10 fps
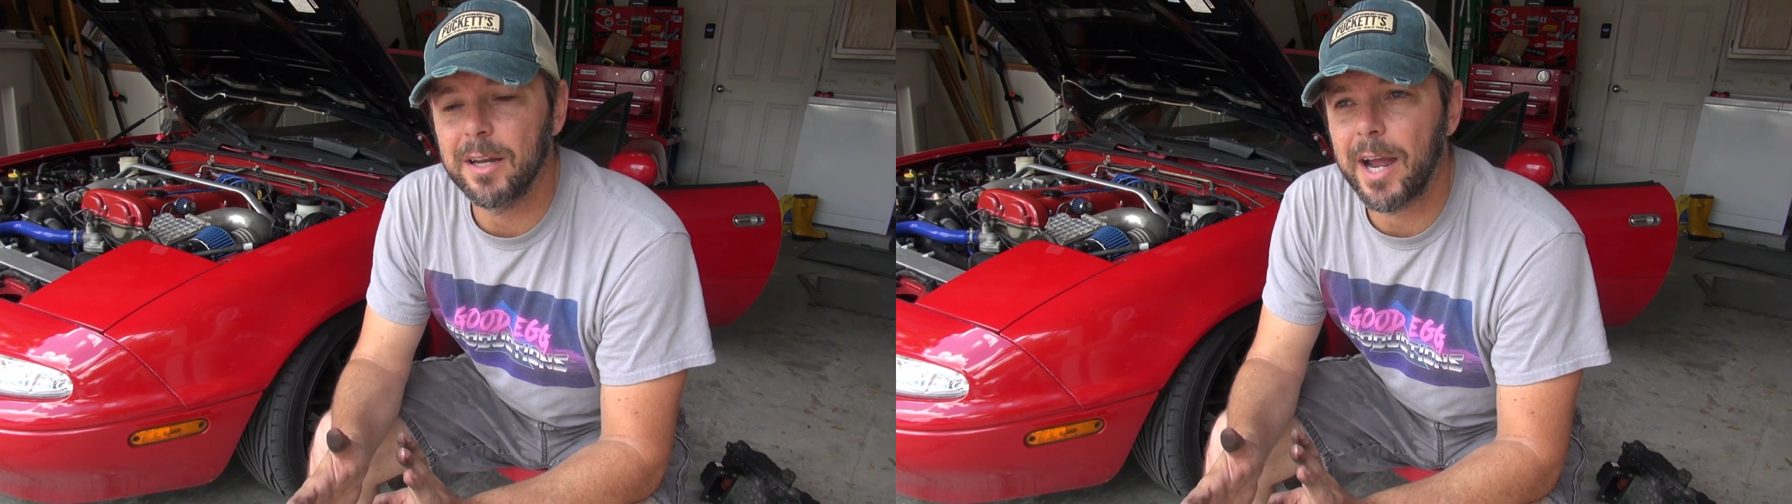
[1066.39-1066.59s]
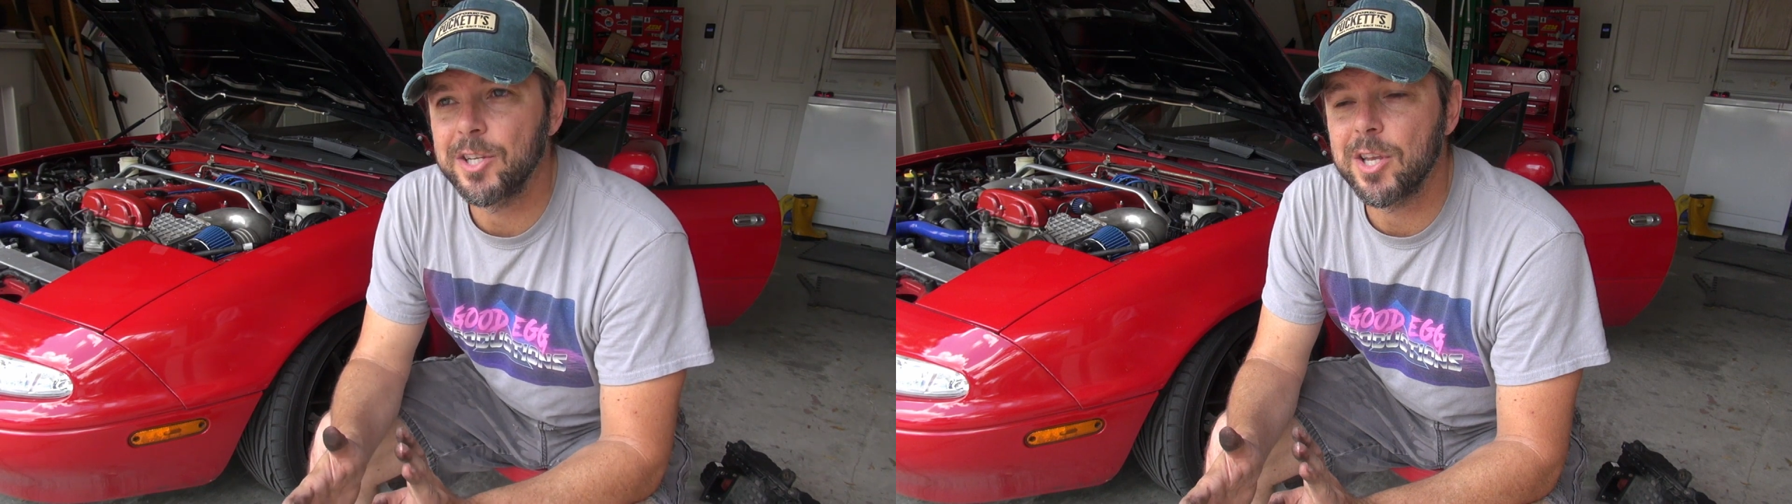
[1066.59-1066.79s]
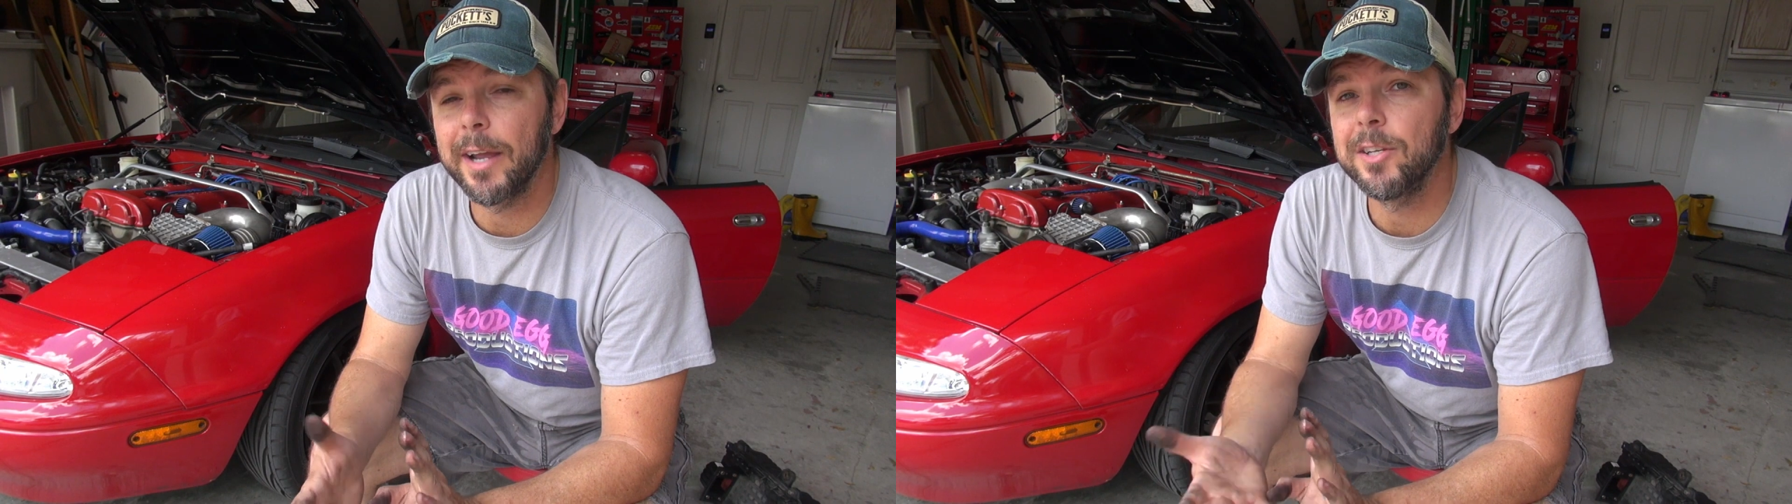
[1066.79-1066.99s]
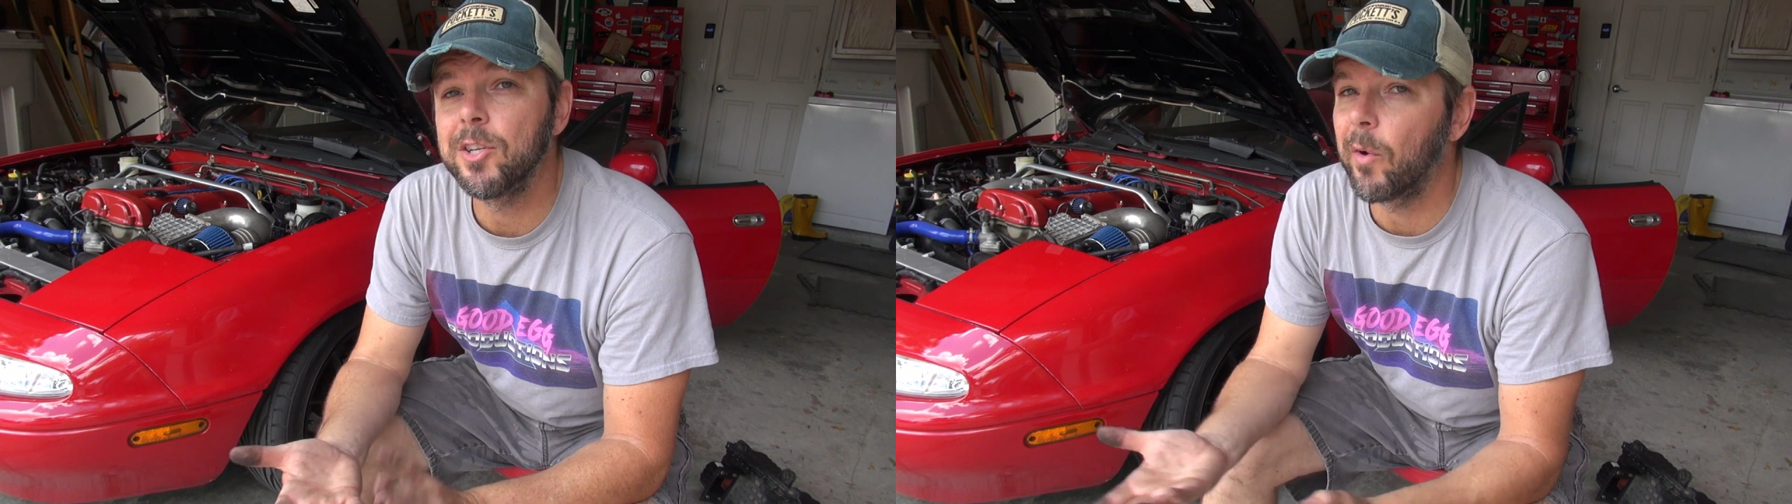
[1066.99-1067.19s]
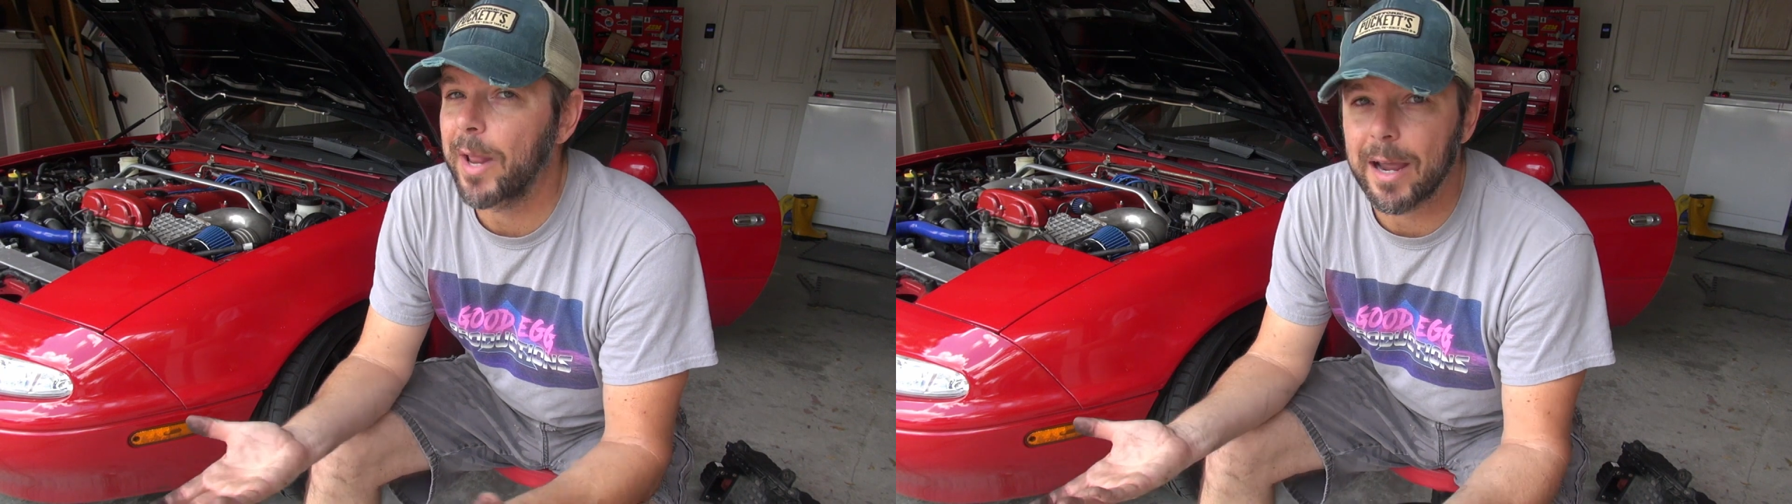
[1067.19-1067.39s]
I
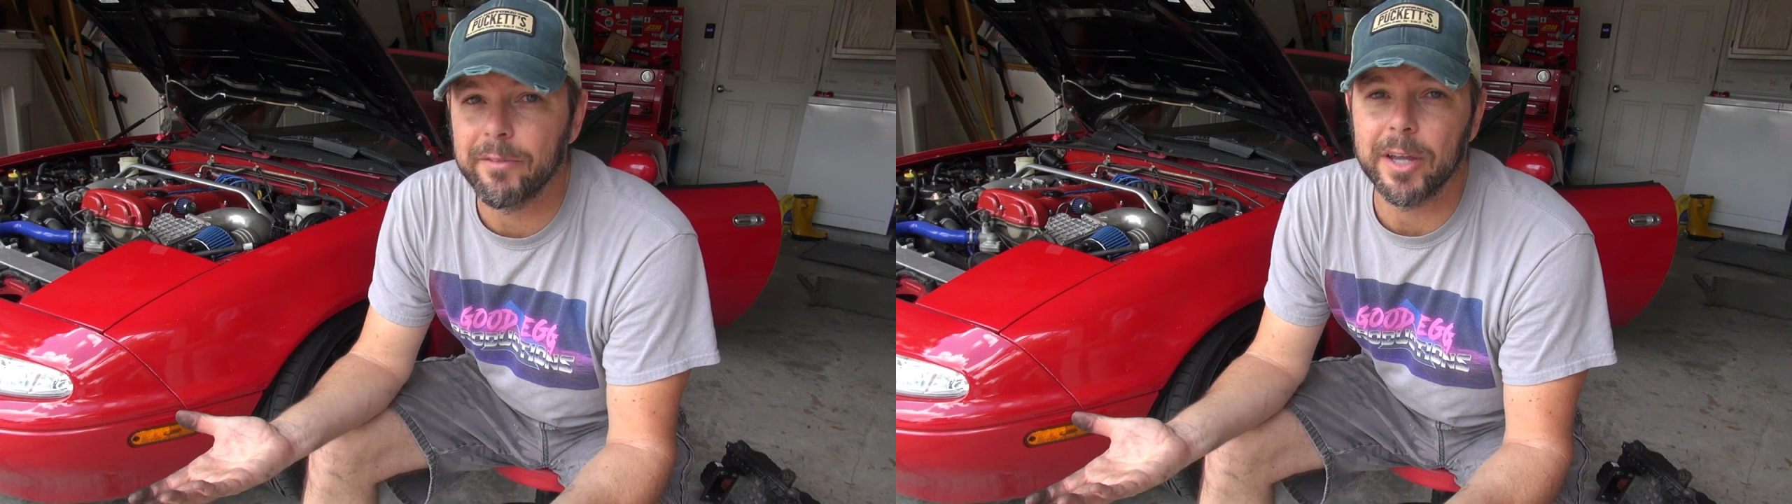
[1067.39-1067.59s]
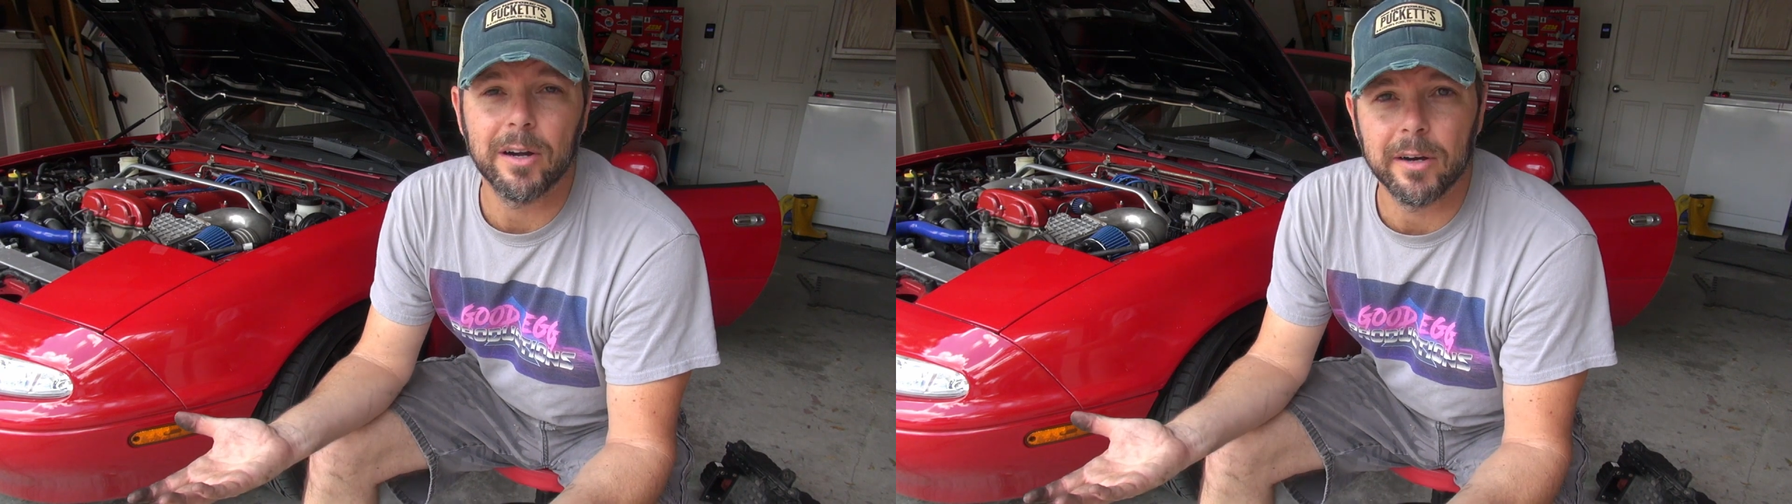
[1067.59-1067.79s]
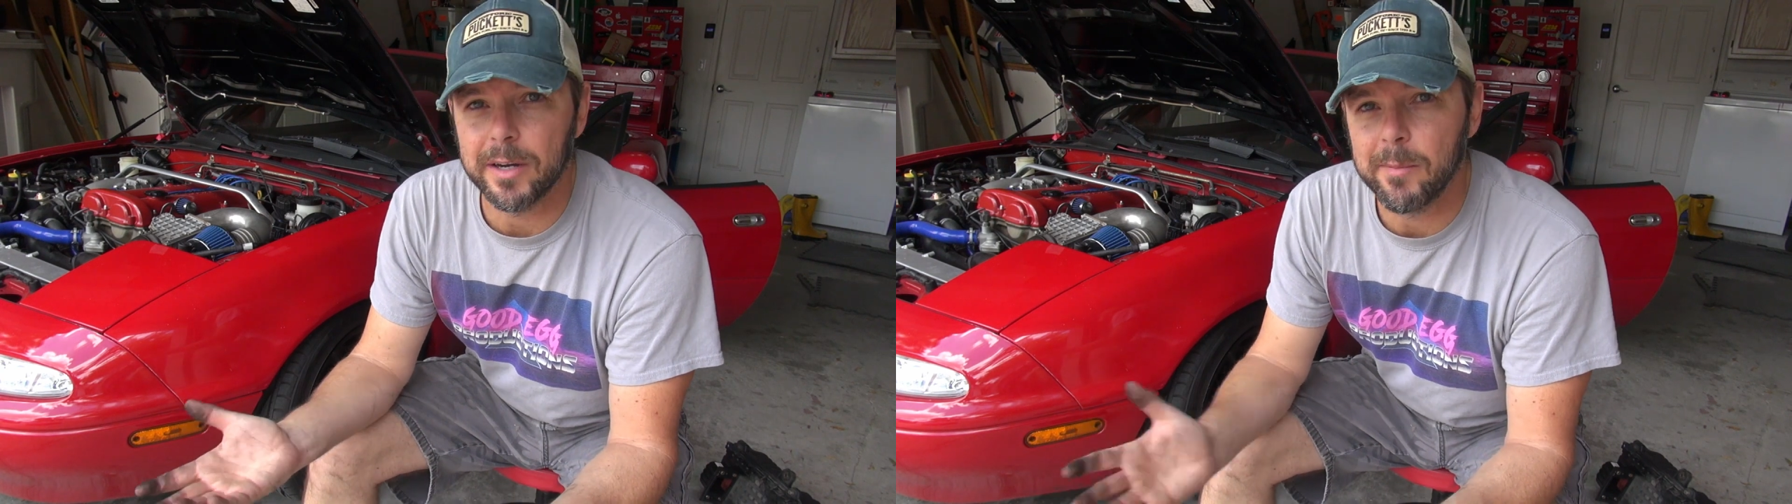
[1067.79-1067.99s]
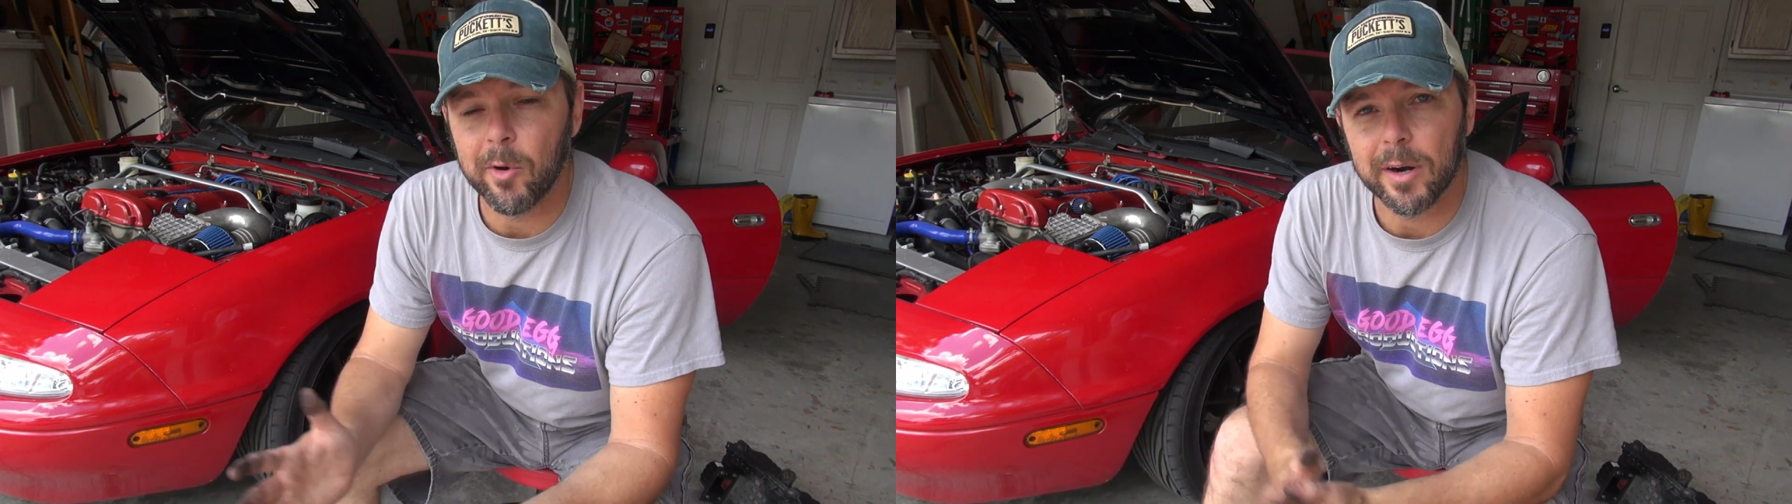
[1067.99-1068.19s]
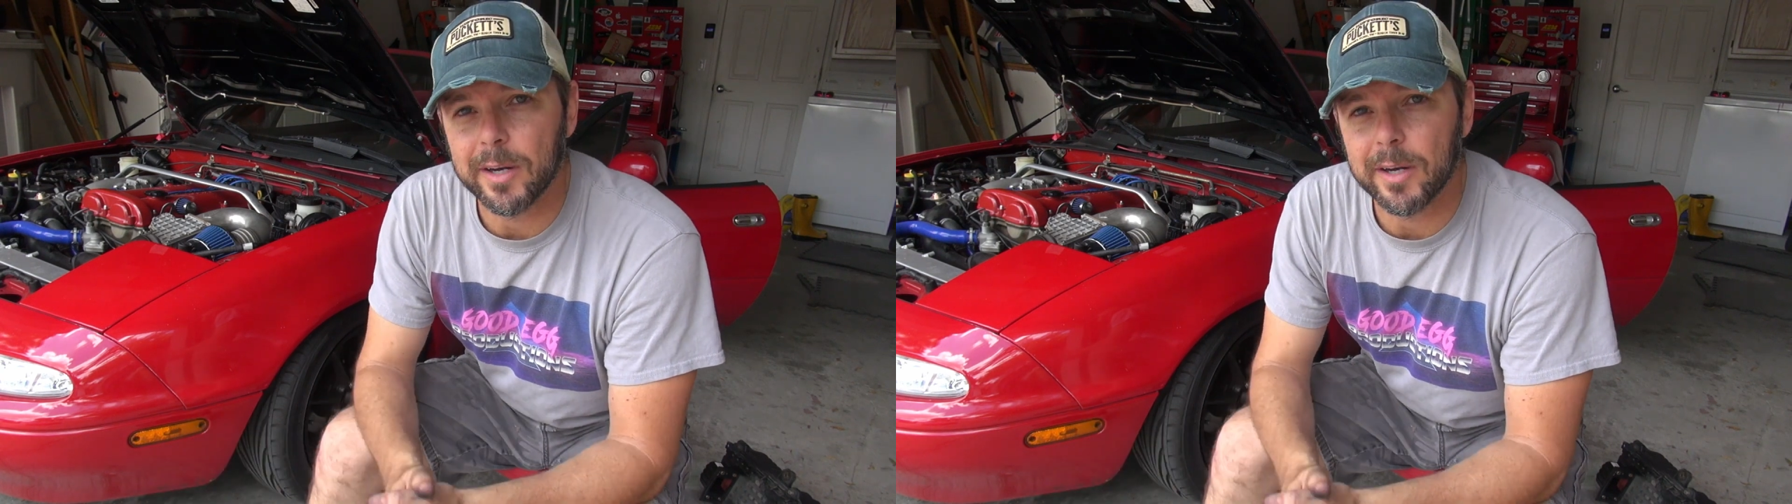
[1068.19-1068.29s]
don't have that car anymore.